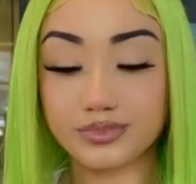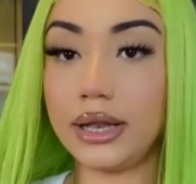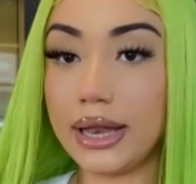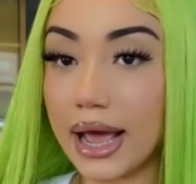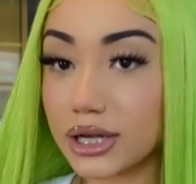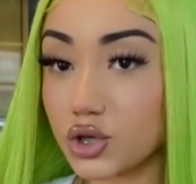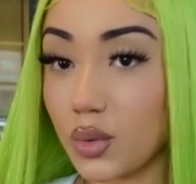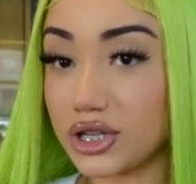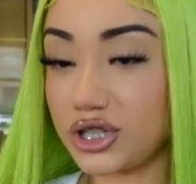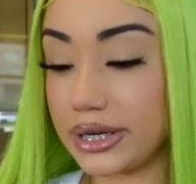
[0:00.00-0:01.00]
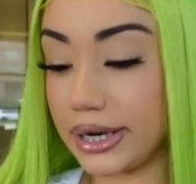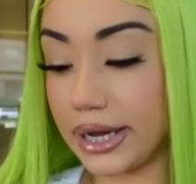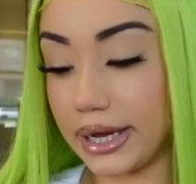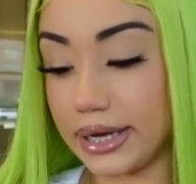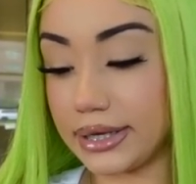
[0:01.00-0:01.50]
Next question
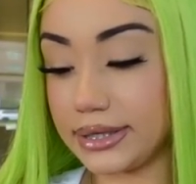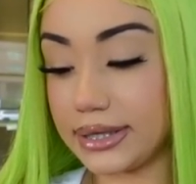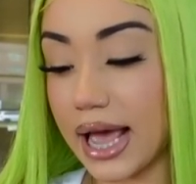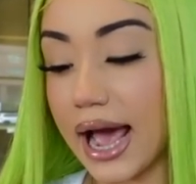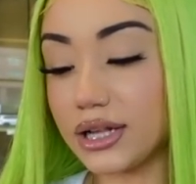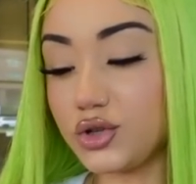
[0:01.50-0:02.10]
is, how